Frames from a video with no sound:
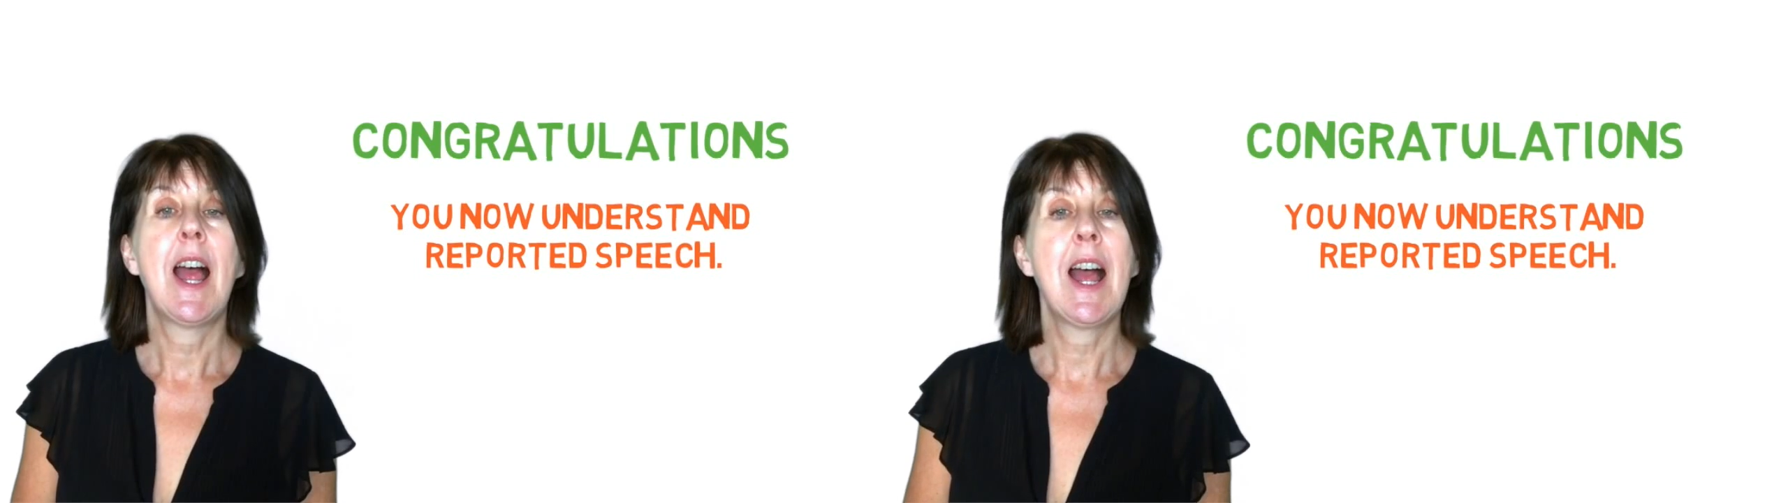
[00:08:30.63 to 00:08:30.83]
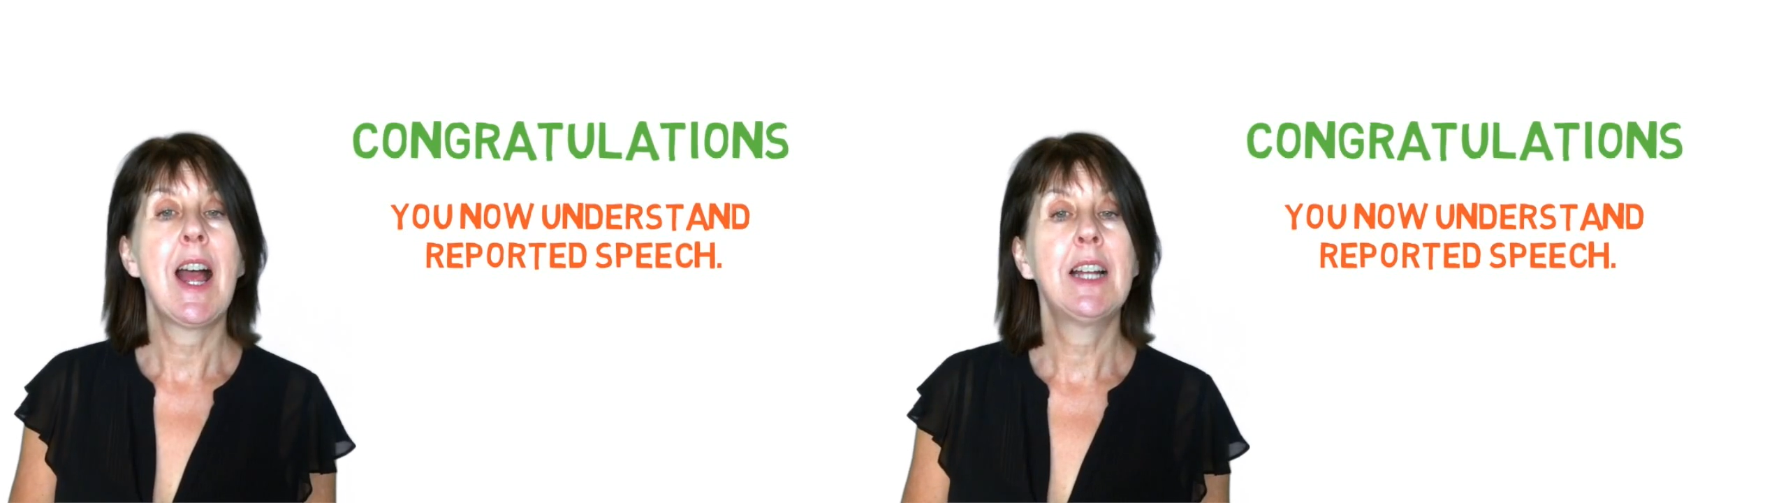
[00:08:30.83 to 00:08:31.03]

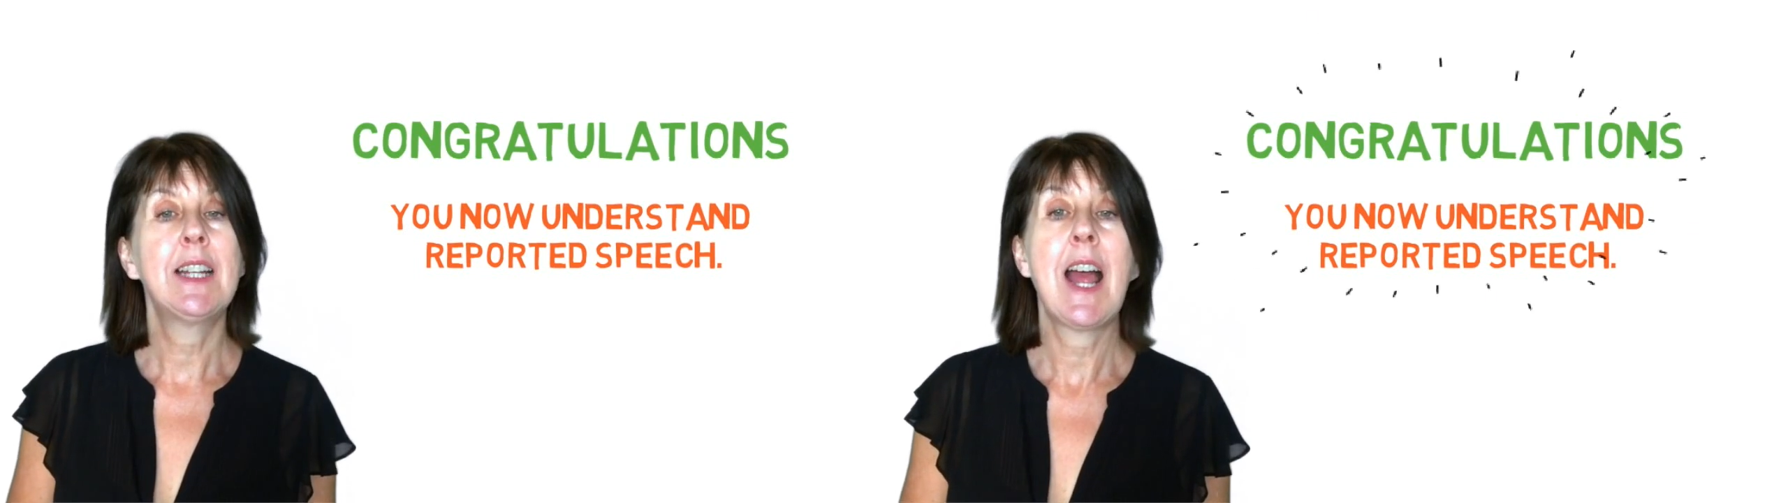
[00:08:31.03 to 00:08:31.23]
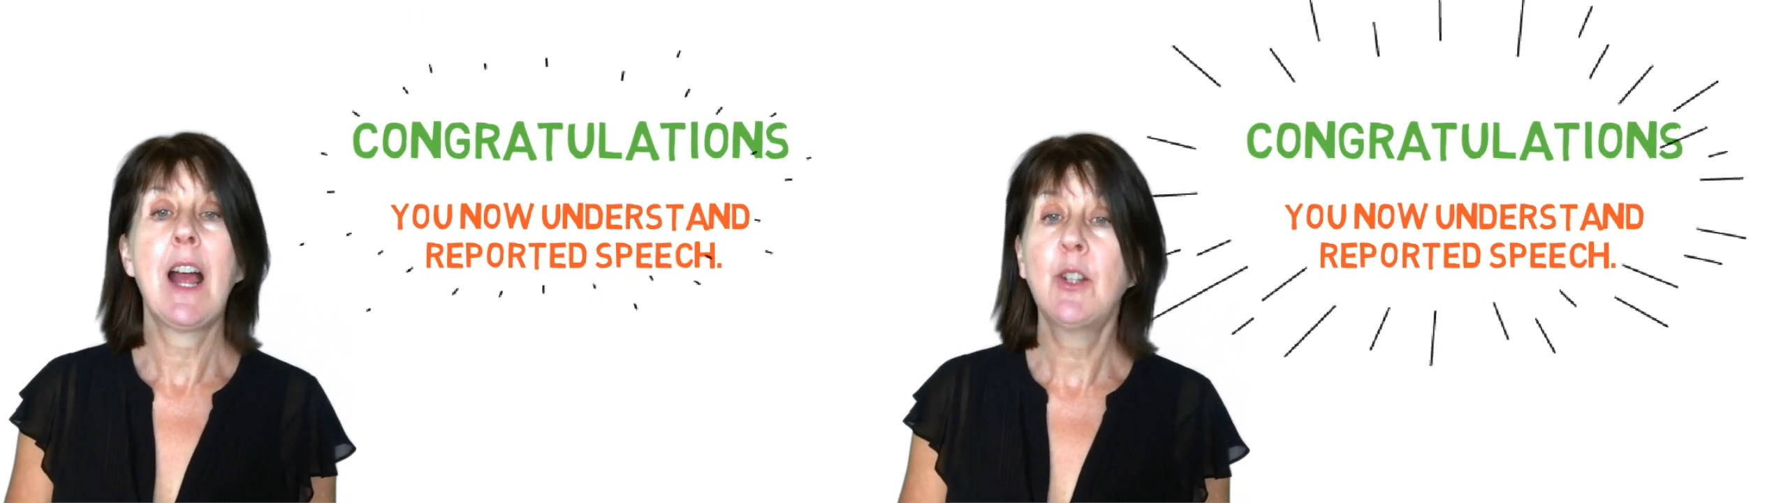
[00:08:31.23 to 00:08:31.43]
and
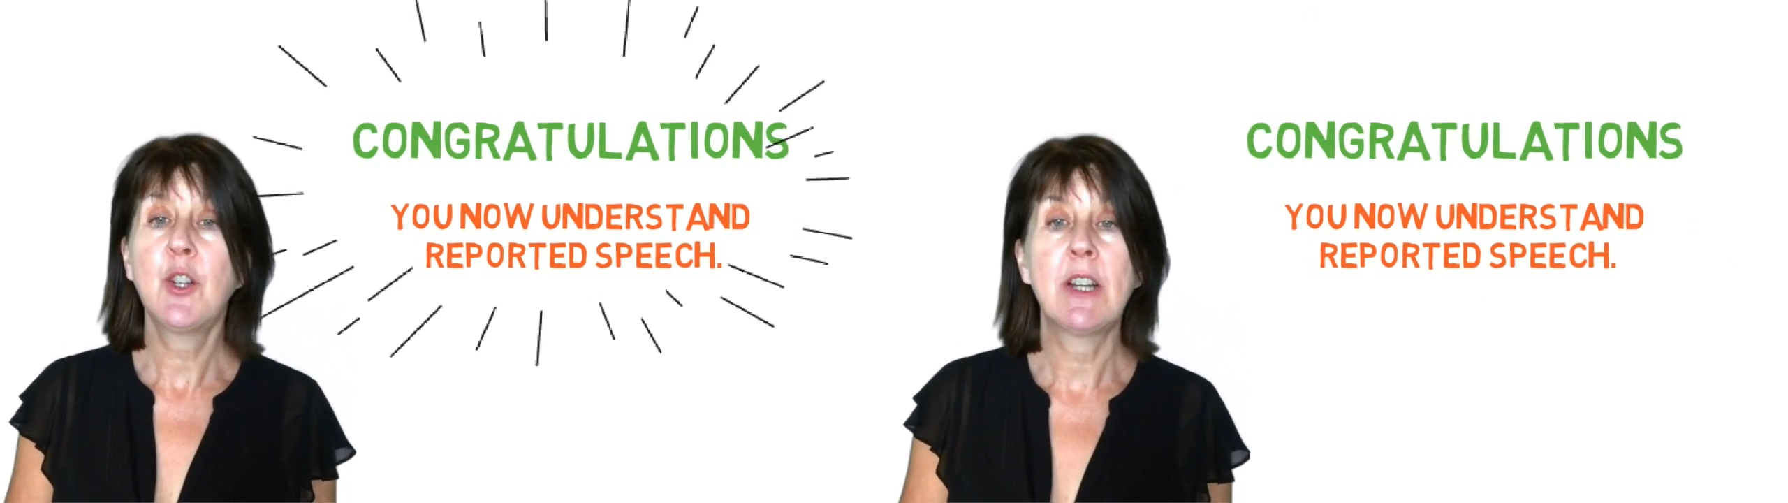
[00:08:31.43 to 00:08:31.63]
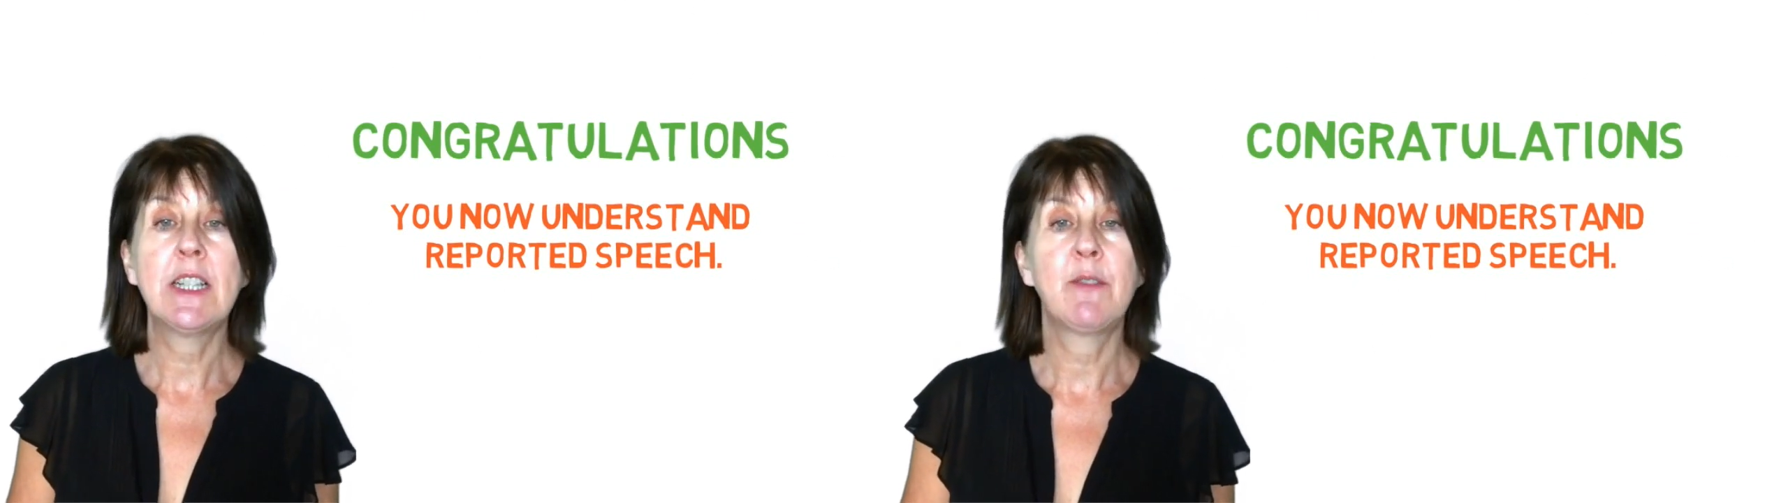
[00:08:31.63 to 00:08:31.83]
how to
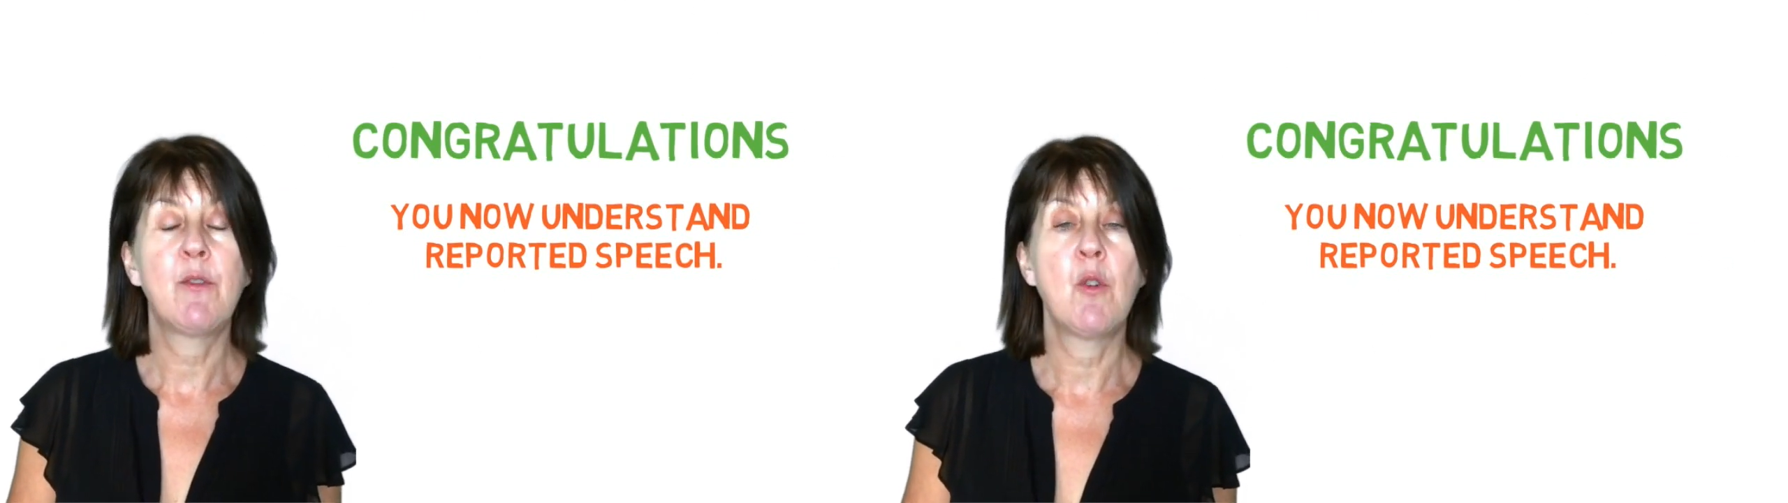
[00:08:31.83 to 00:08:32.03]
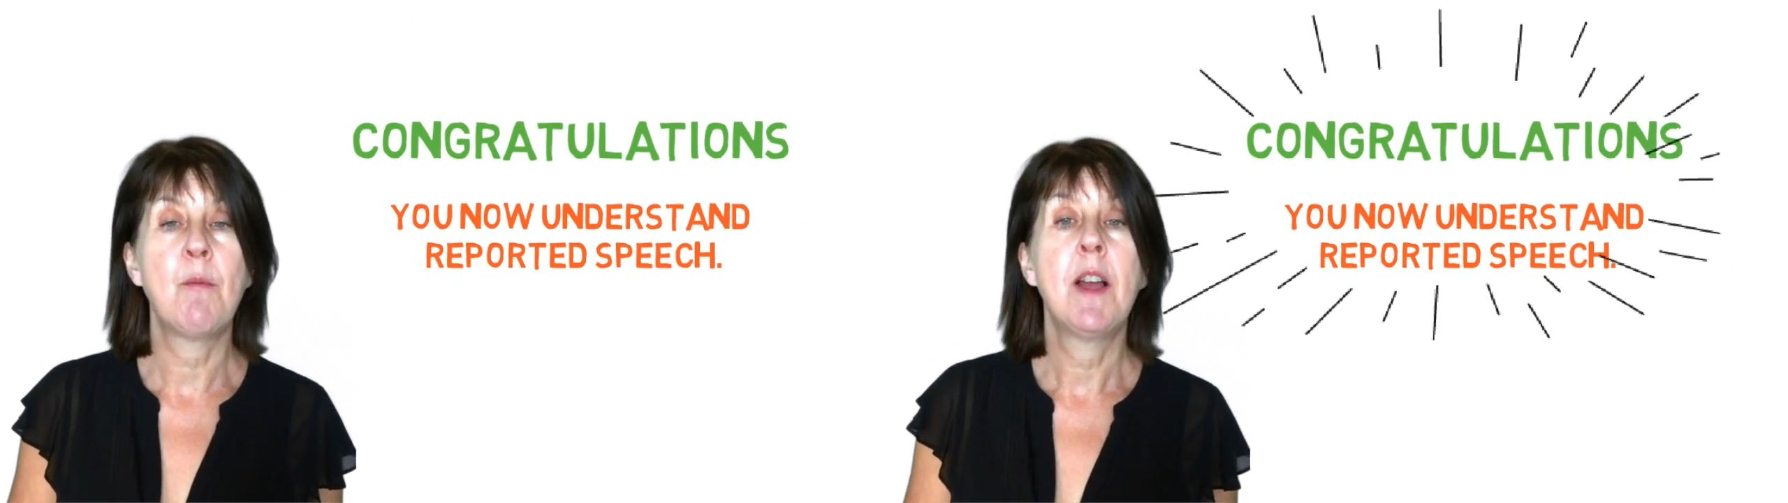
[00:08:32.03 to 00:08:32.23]

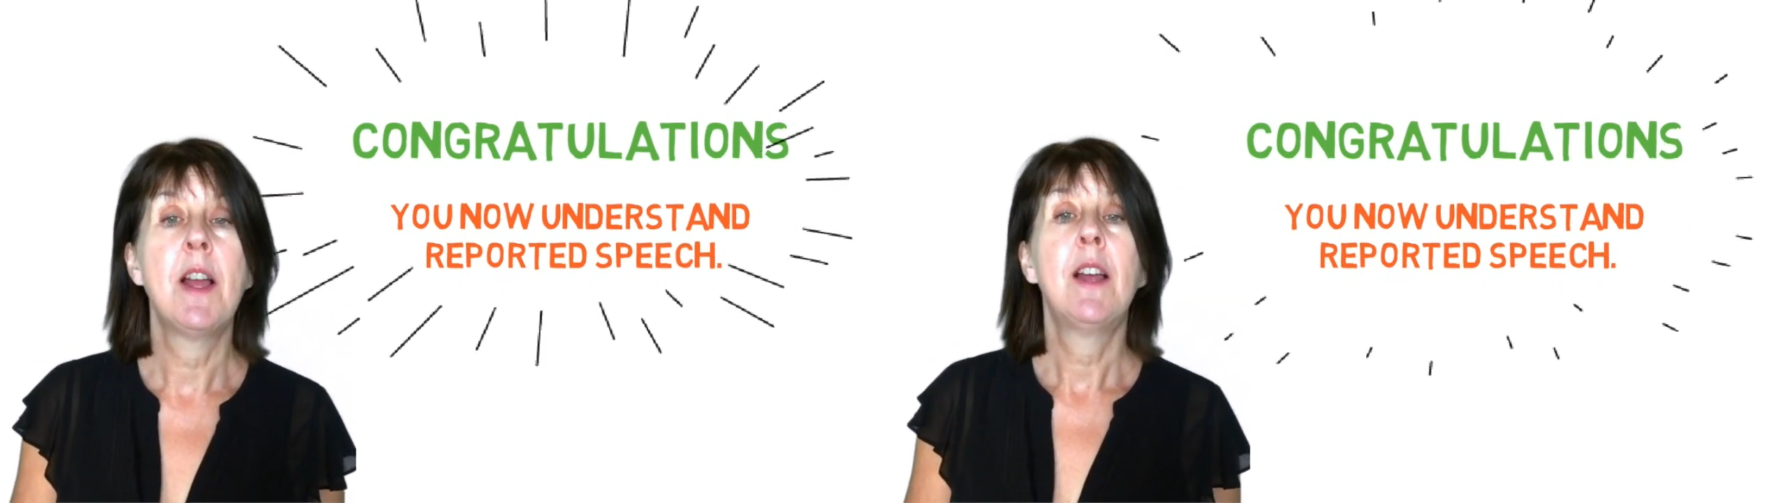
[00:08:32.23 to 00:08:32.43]
transform